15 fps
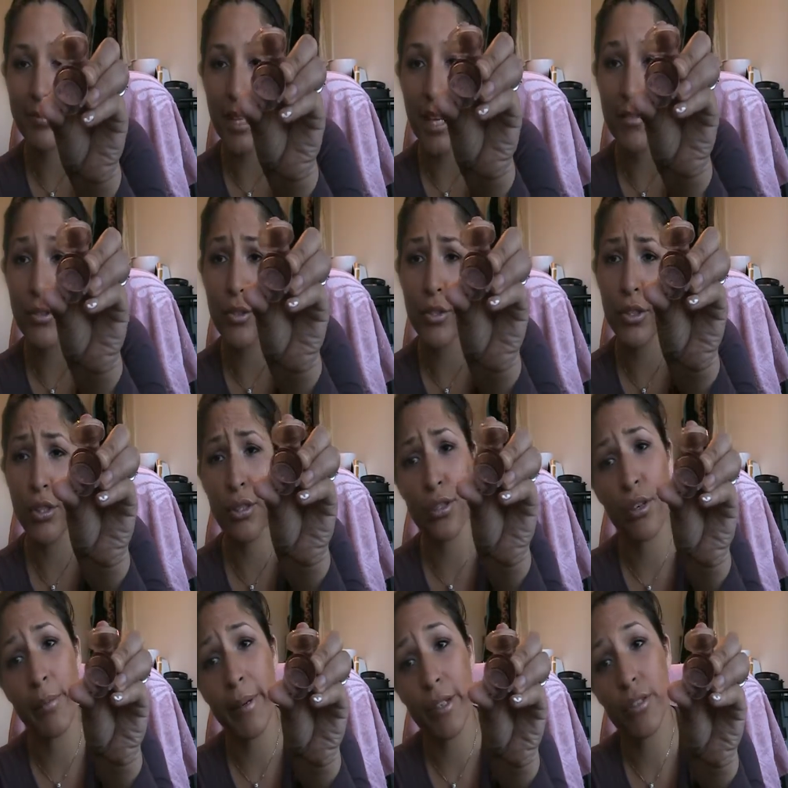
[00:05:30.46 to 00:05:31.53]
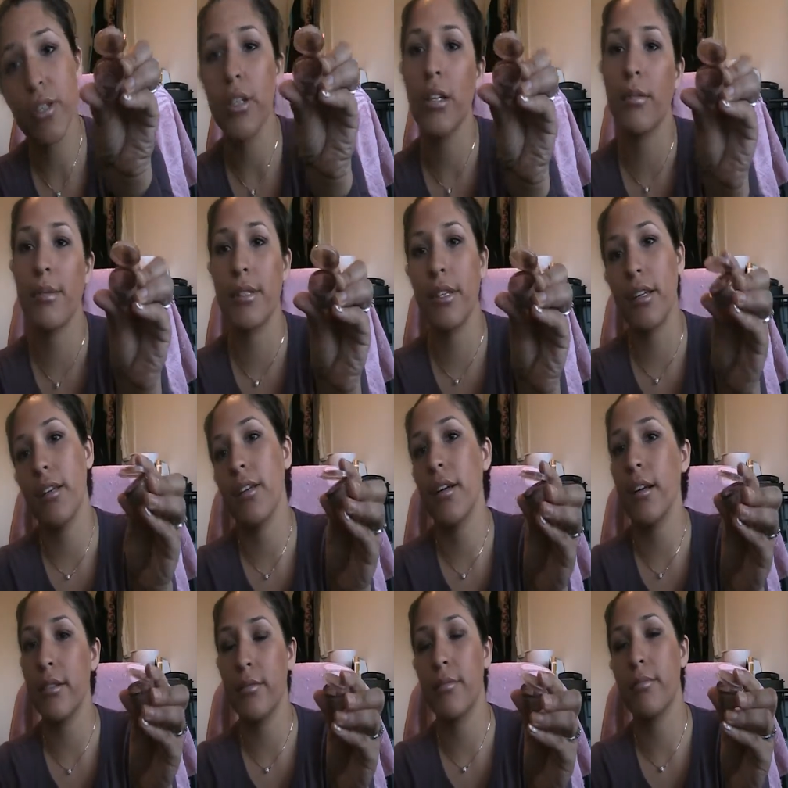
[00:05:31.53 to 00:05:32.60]
I've used it so much. No, I'm just kidding.
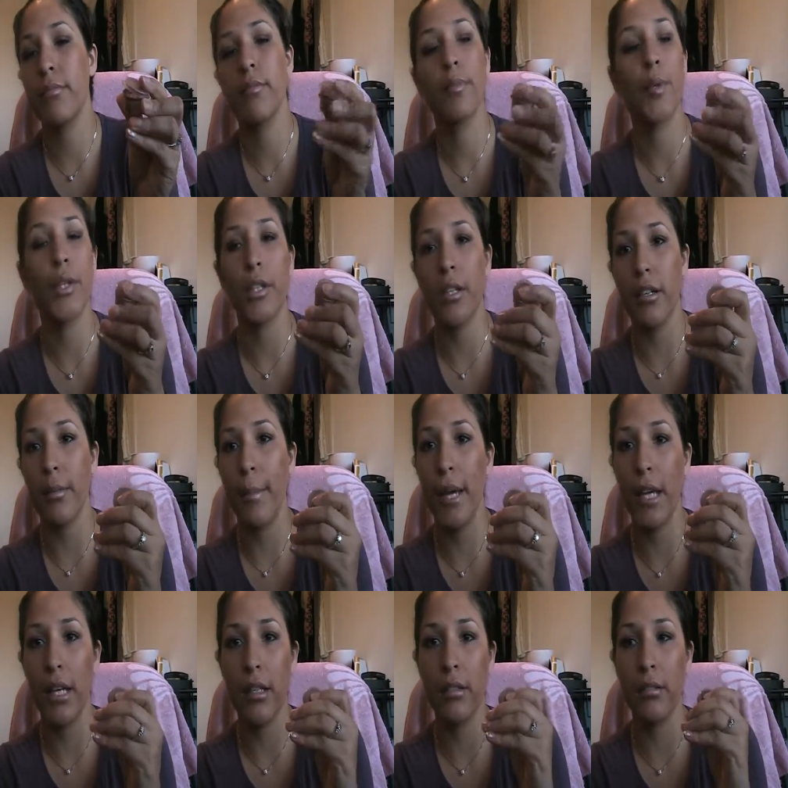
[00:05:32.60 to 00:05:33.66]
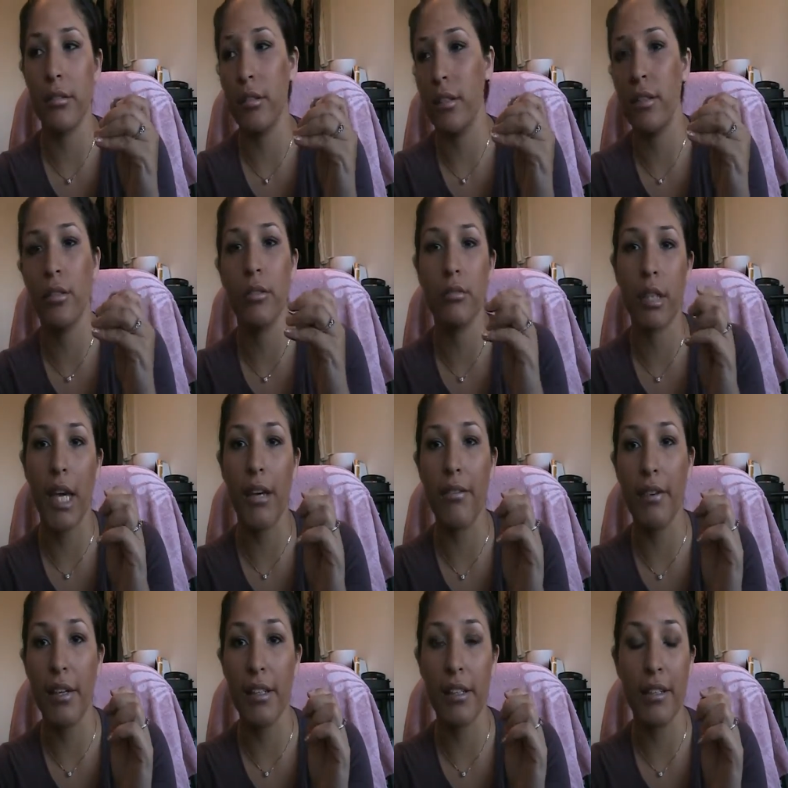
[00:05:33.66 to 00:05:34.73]
I put it in a pan and I can't
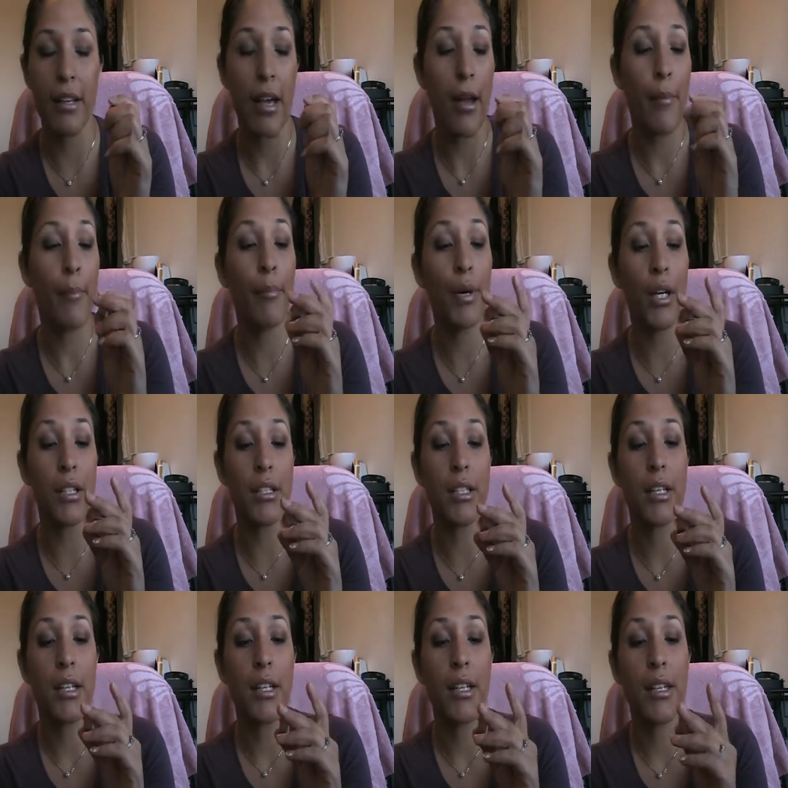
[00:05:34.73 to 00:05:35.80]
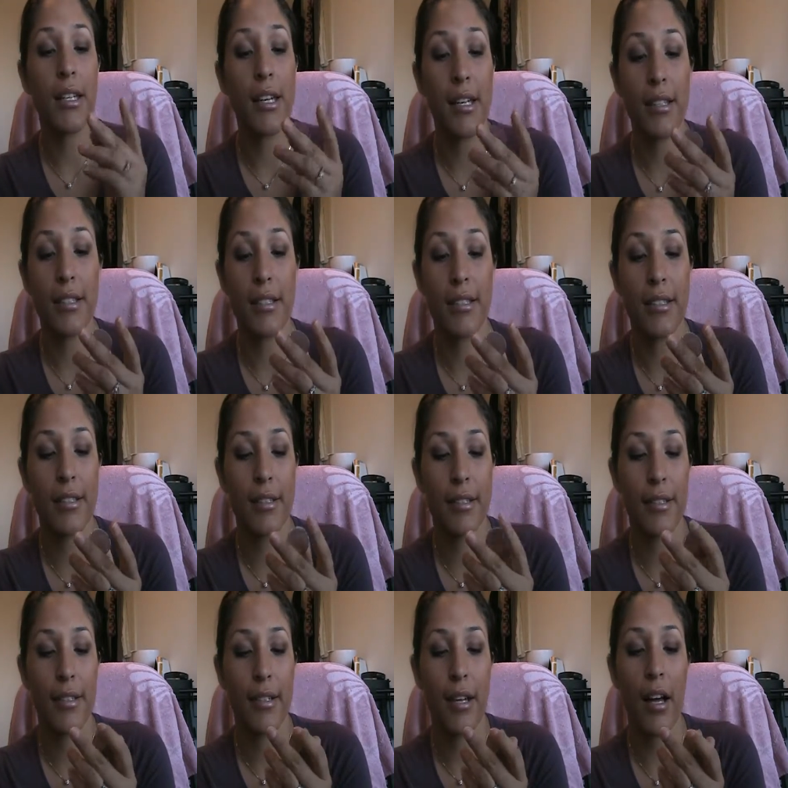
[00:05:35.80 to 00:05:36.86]
find it. But, yes,
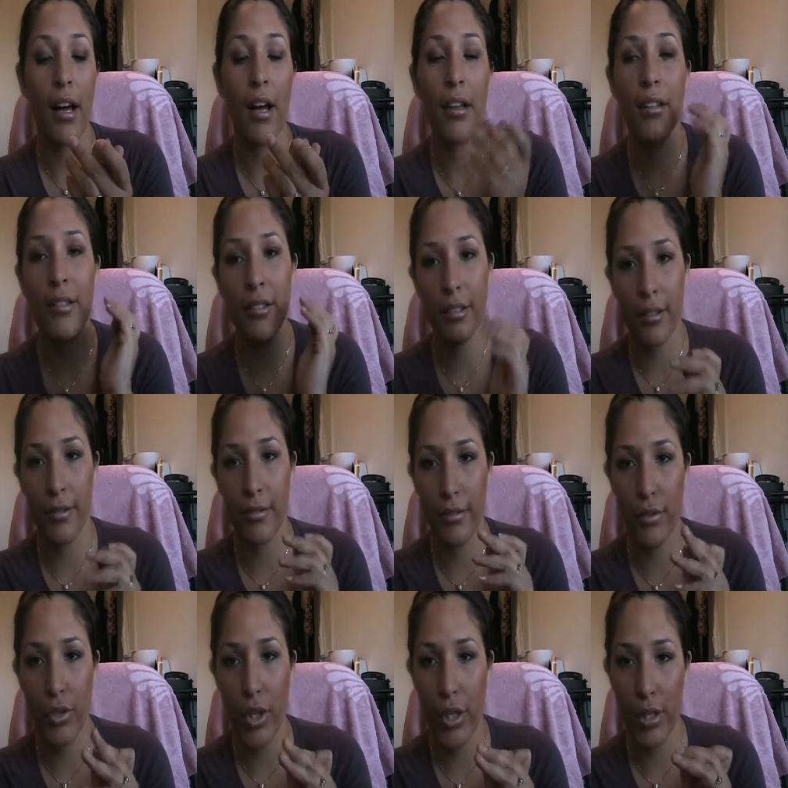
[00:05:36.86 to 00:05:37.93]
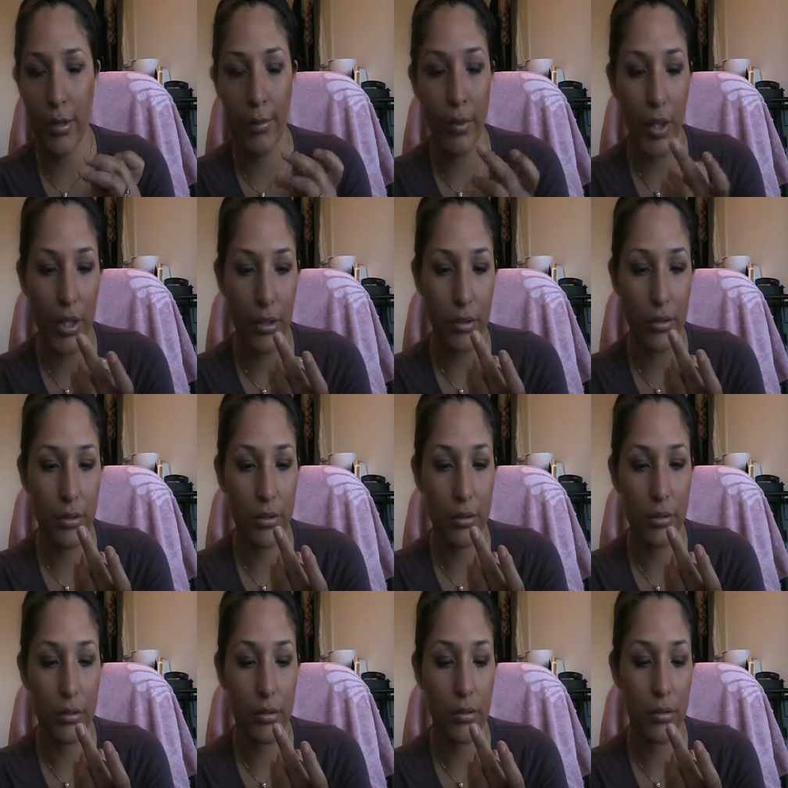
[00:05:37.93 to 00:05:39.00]
I love chocolate brown.
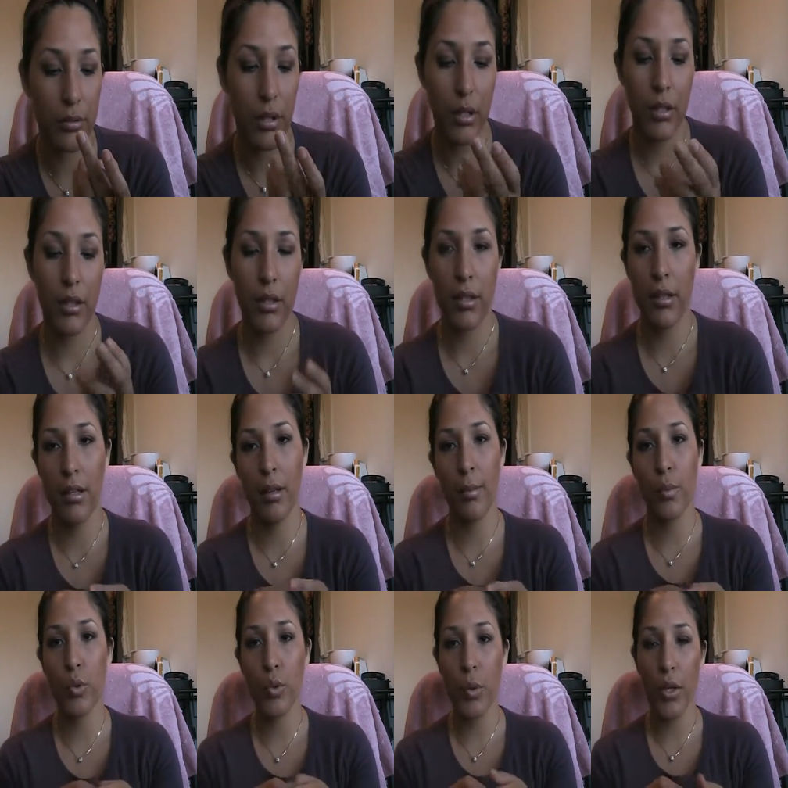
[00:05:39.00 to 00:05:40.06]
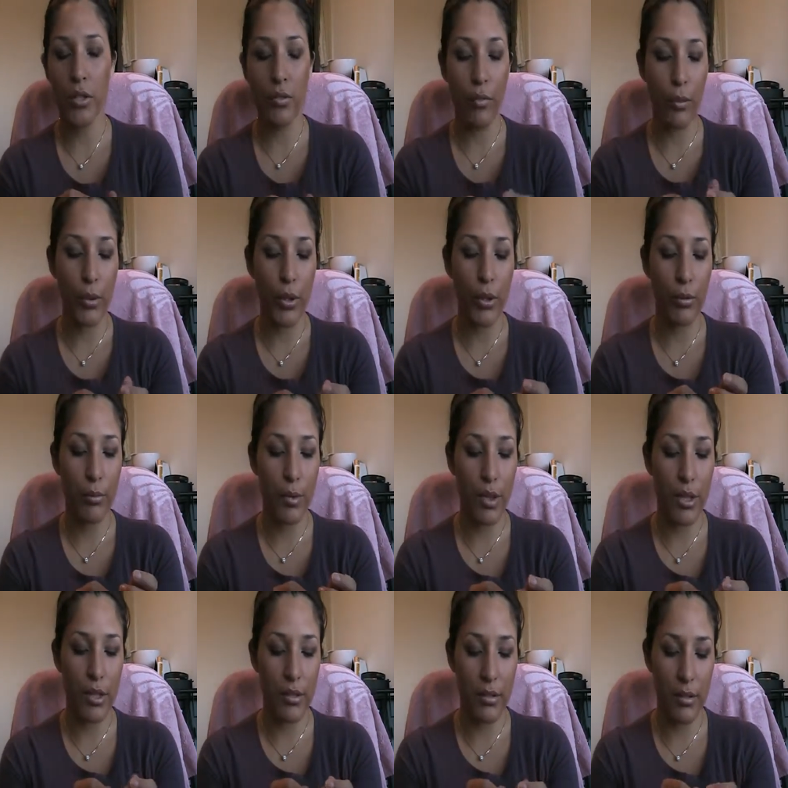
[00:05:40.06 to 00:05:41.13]
I'll swatch for you
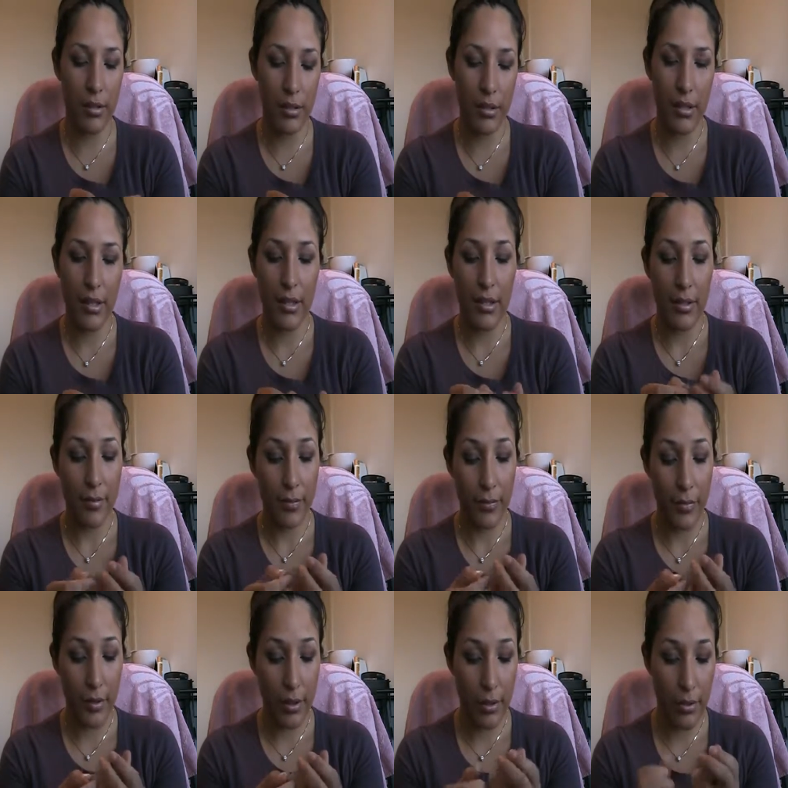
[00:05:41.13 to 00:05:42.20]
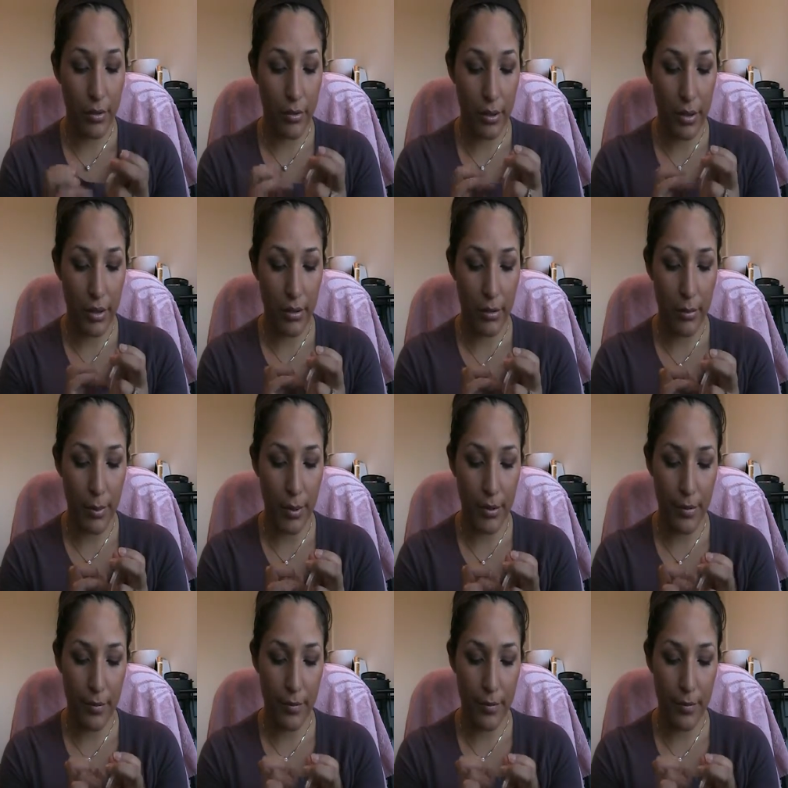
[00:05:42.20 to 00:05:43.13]
because there's only a little bit.